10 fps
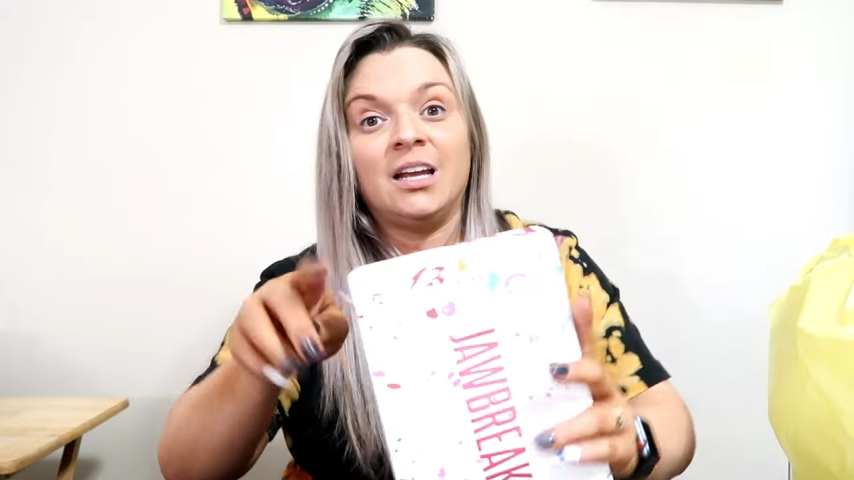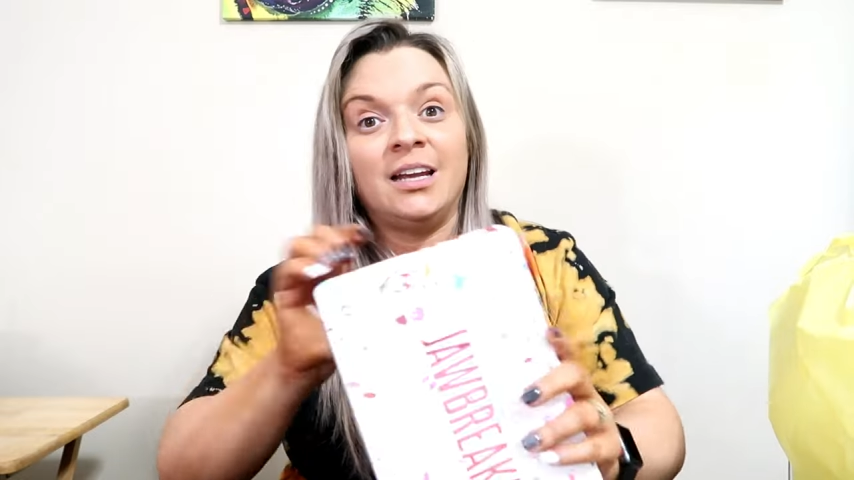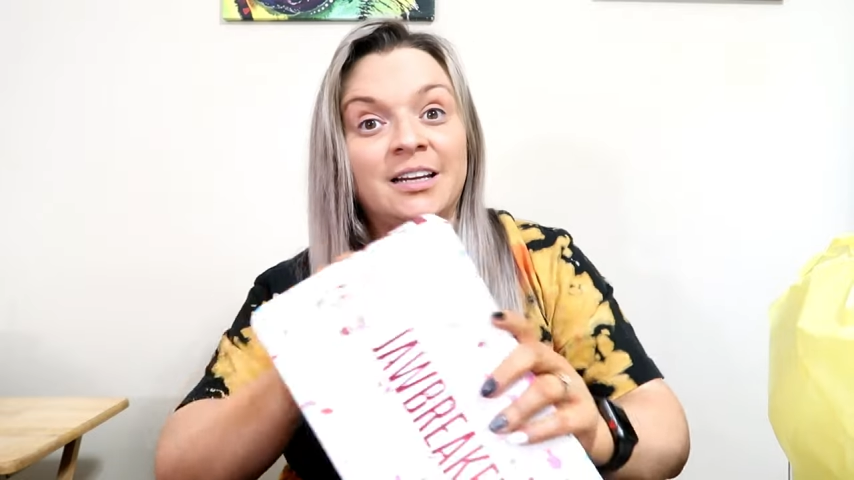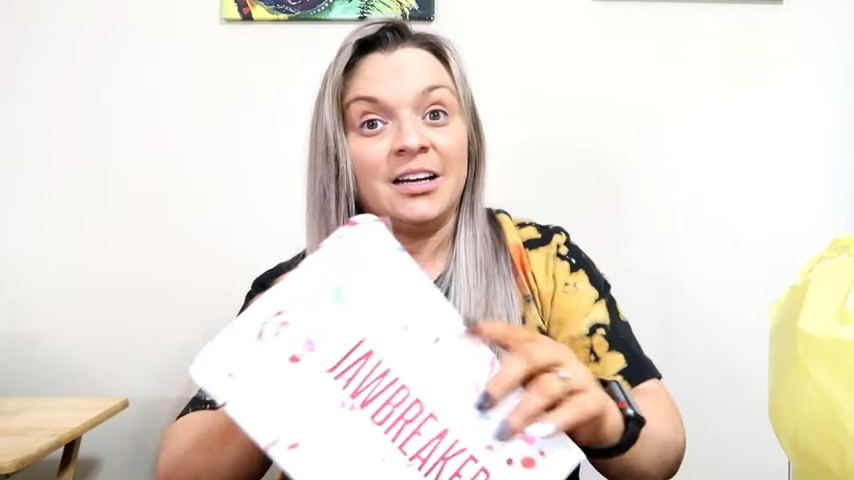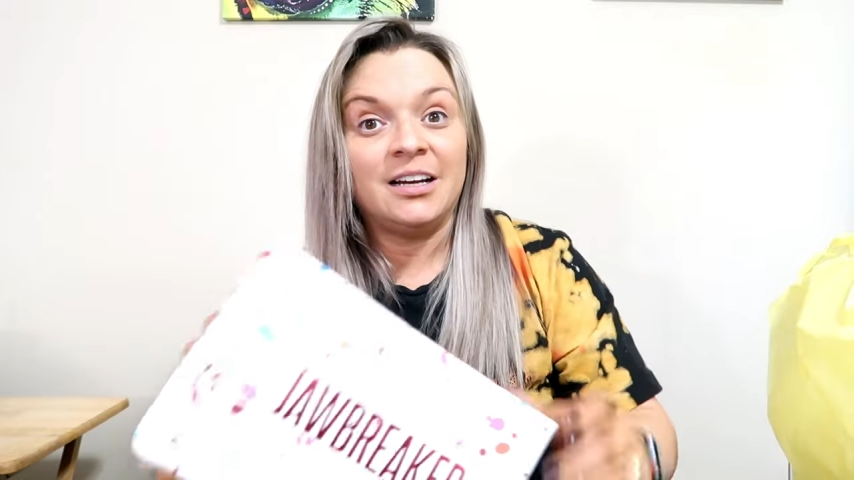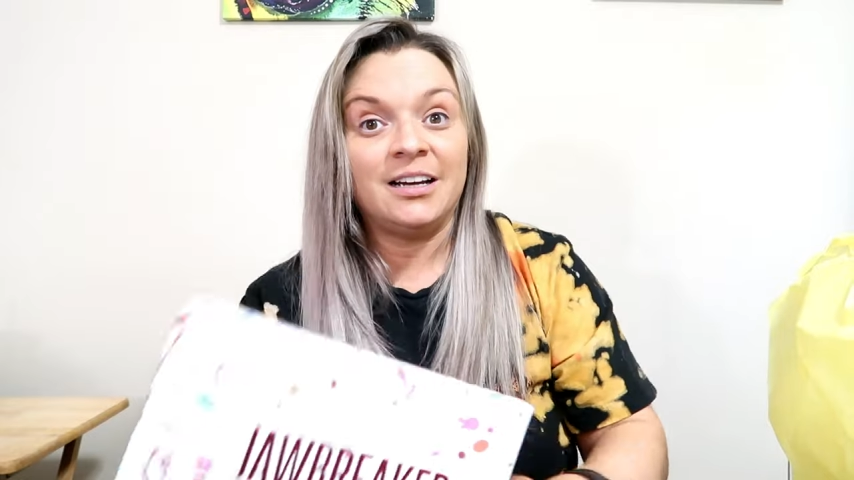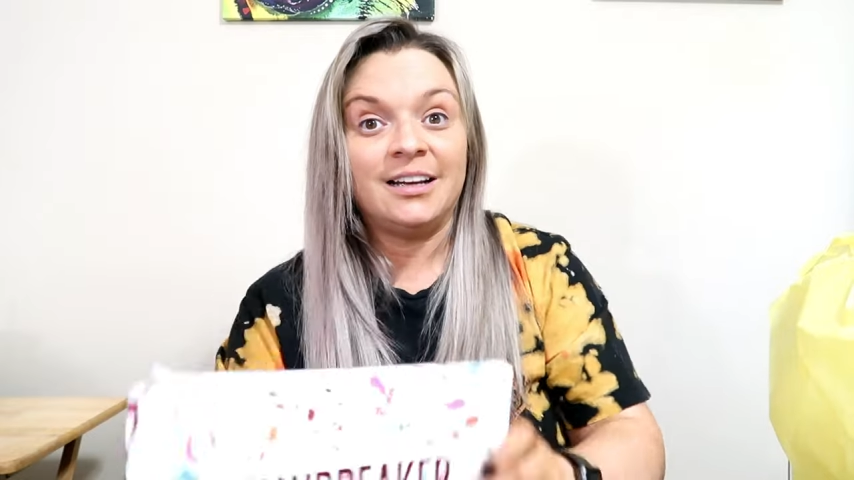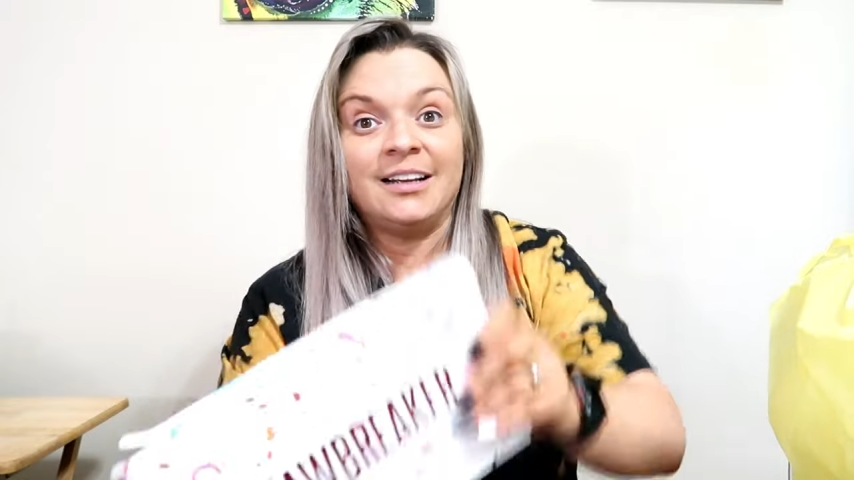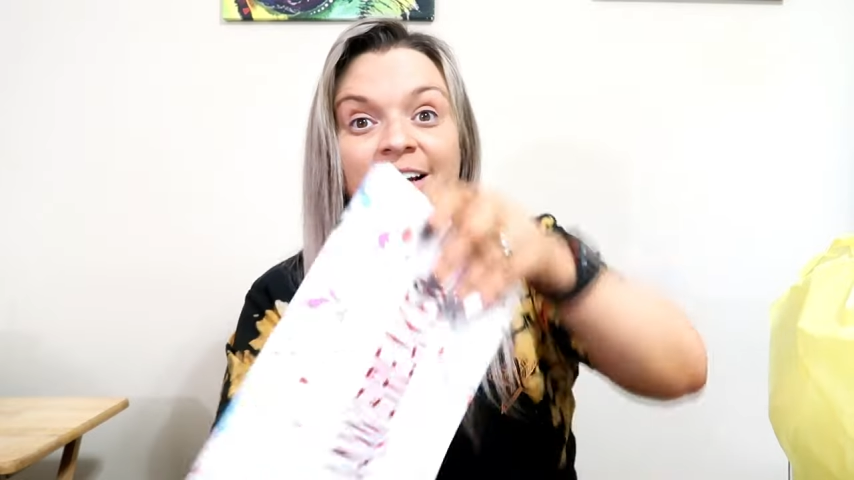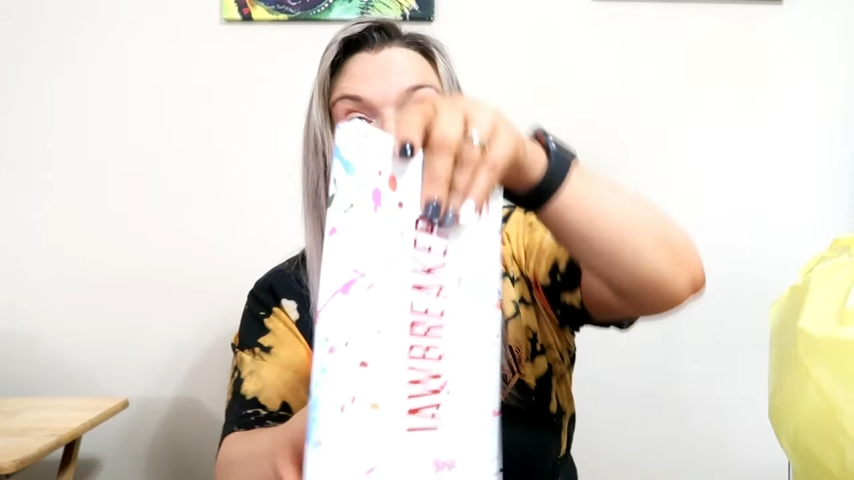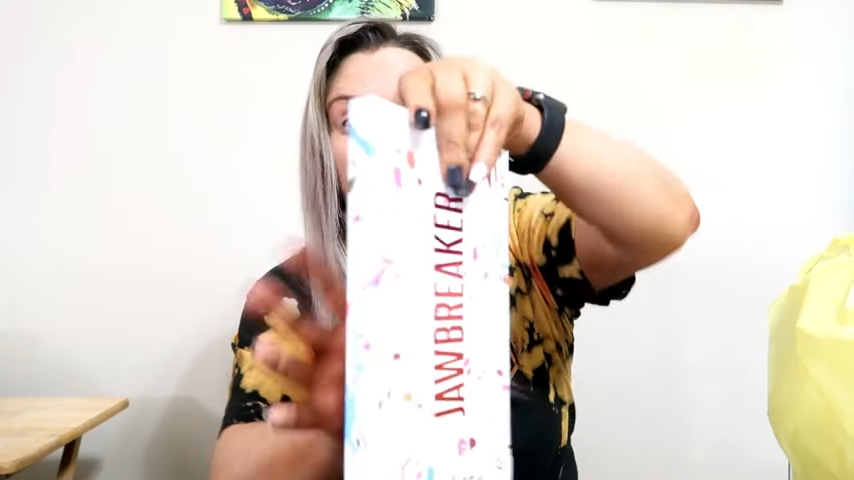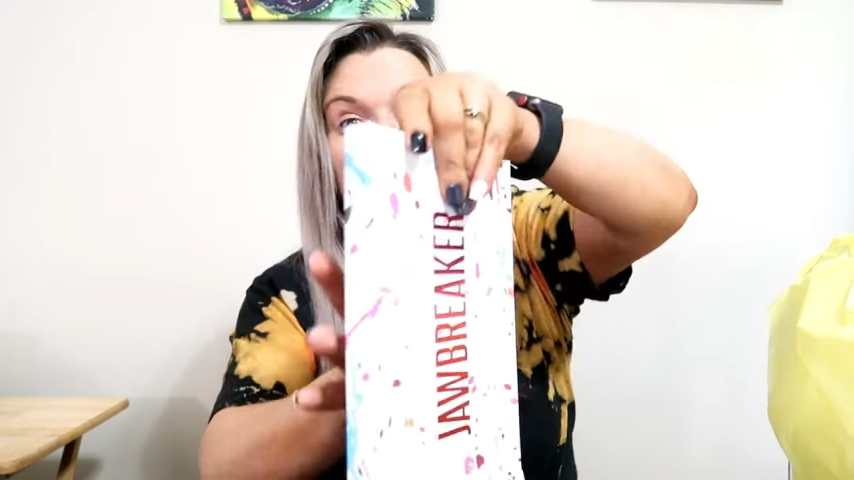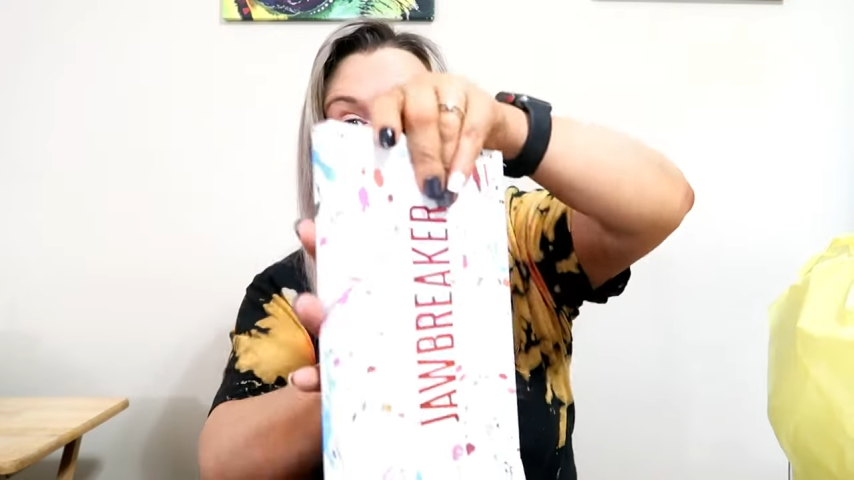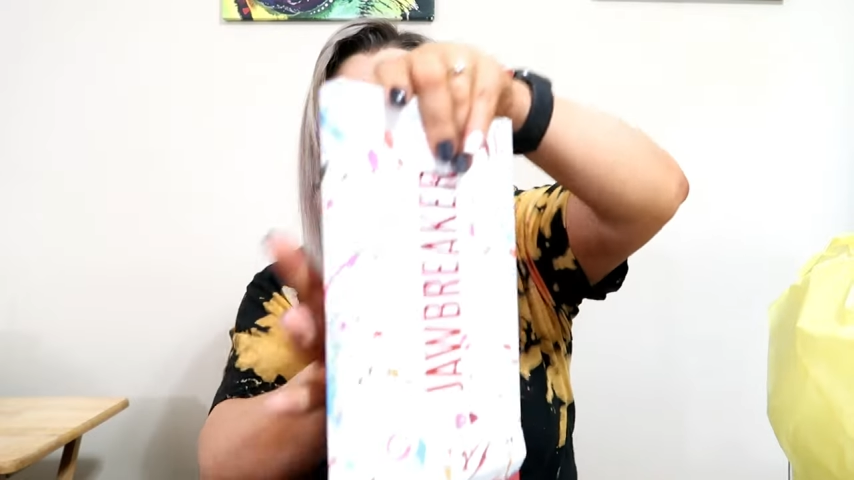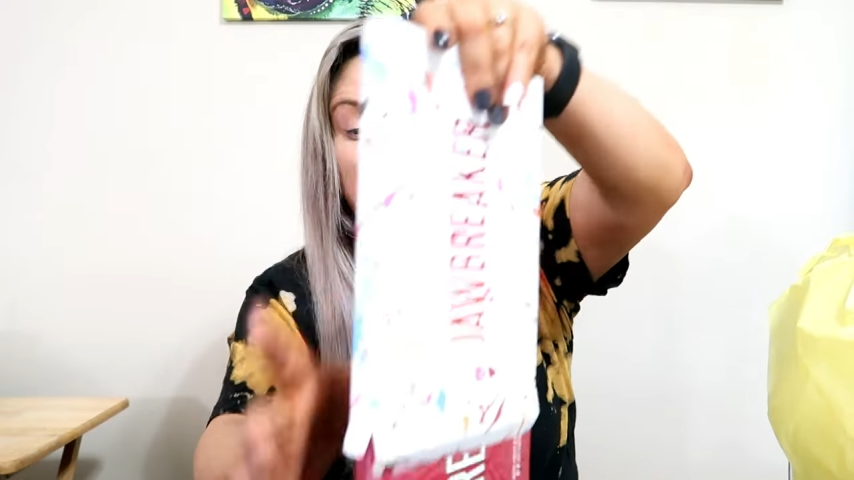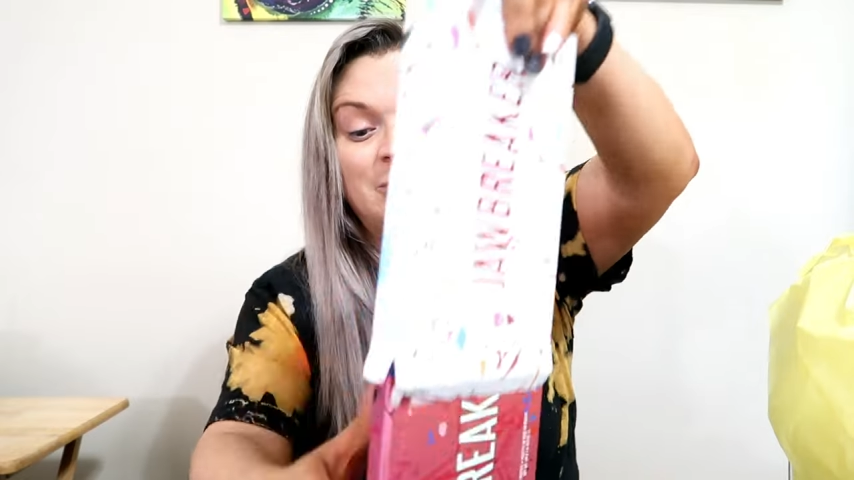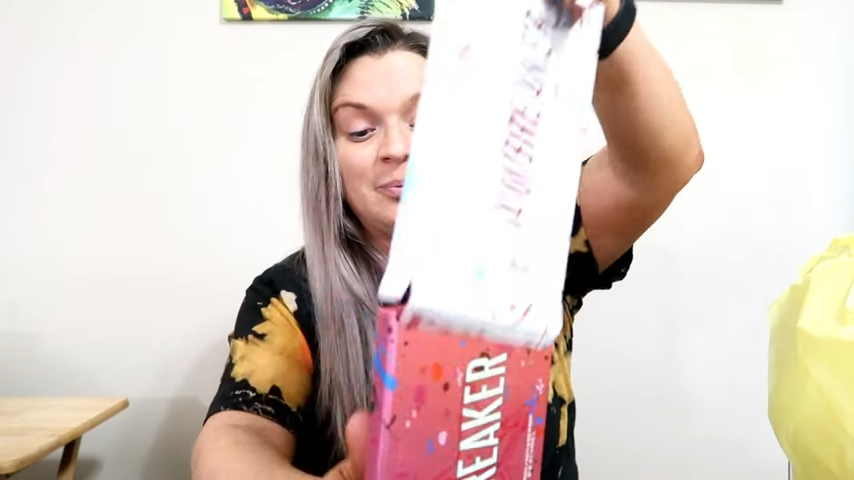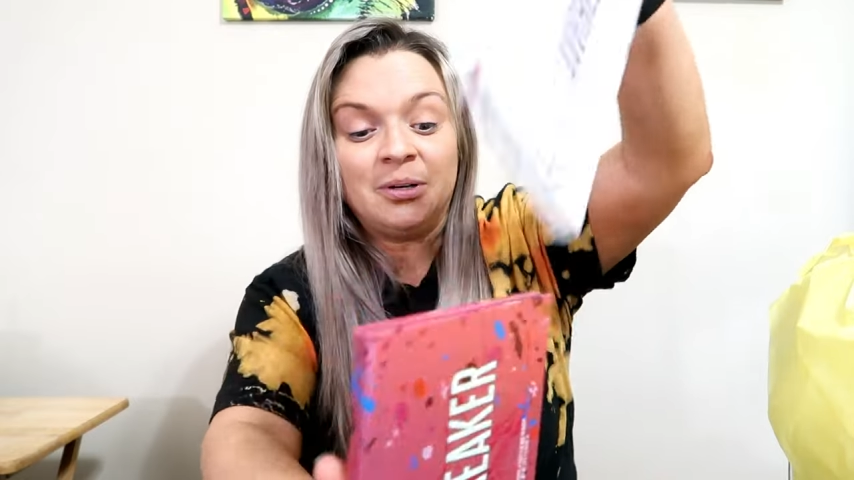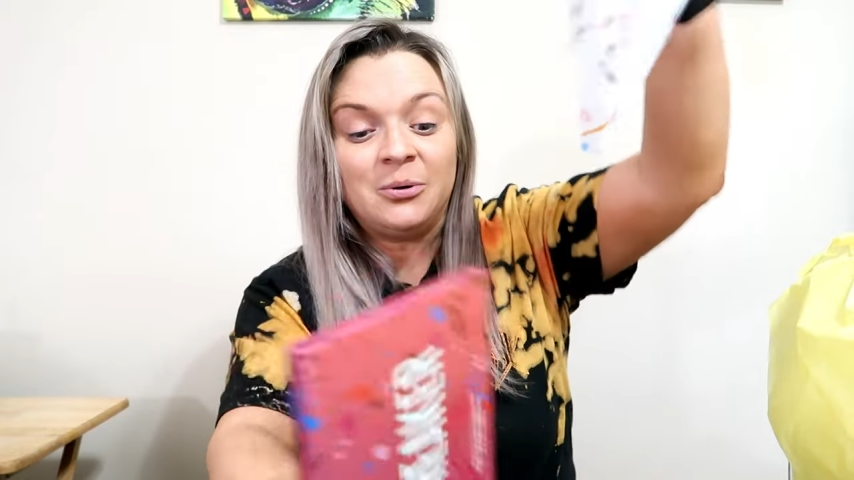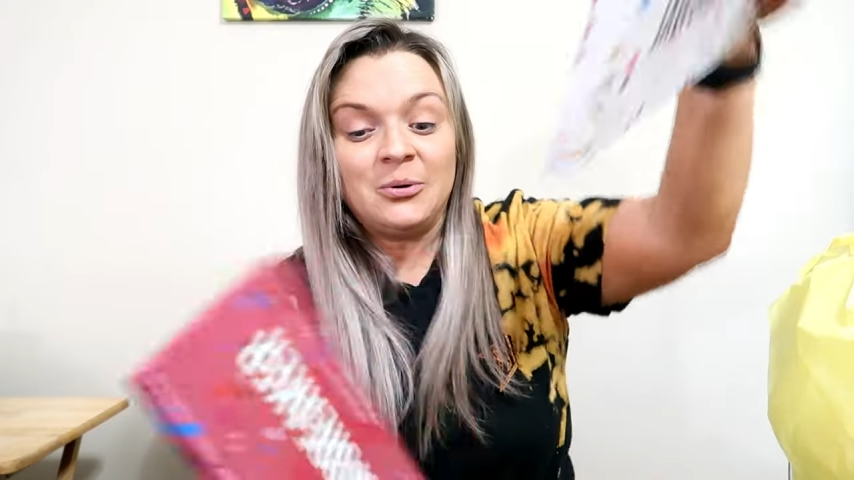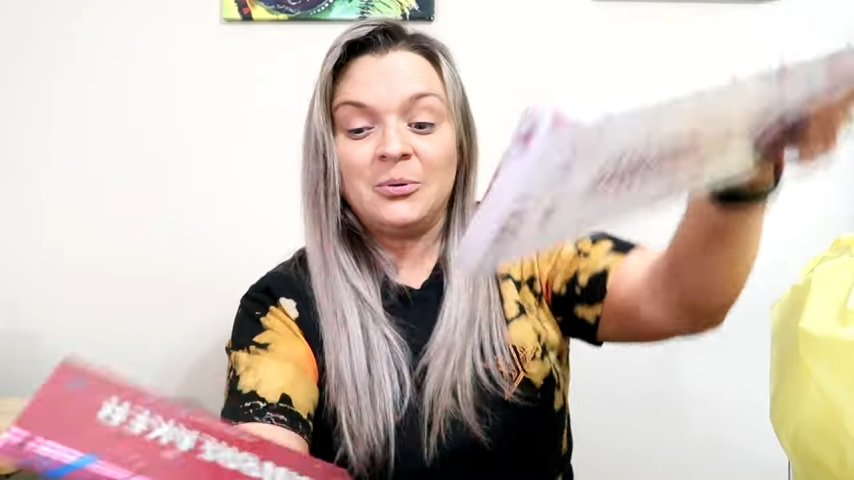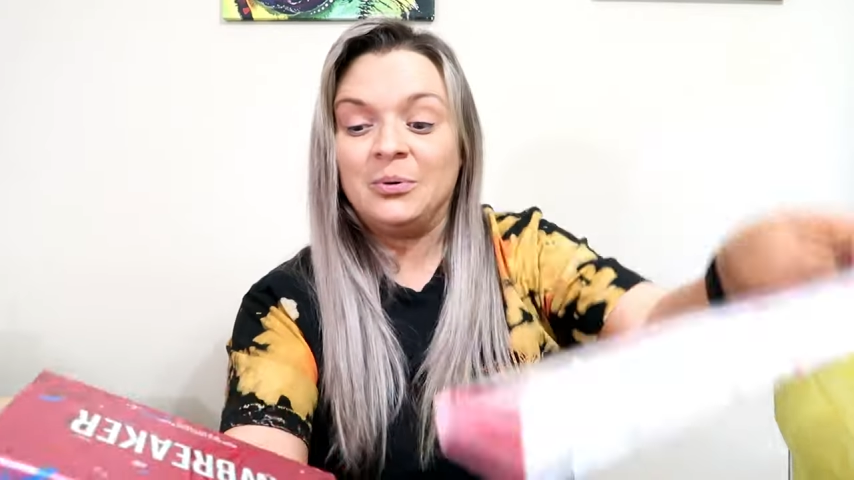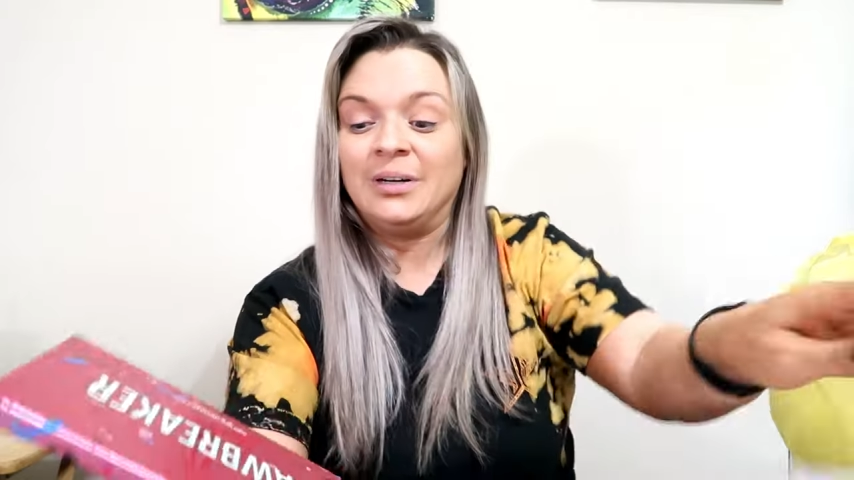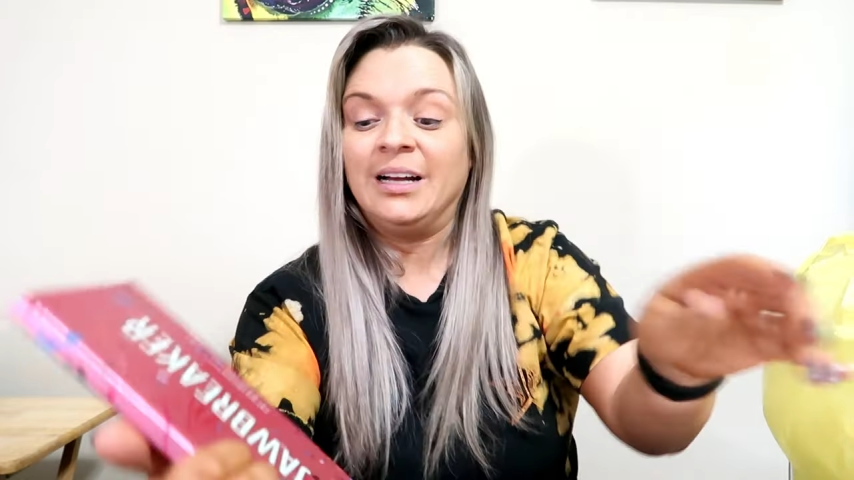Like, how flipping cool.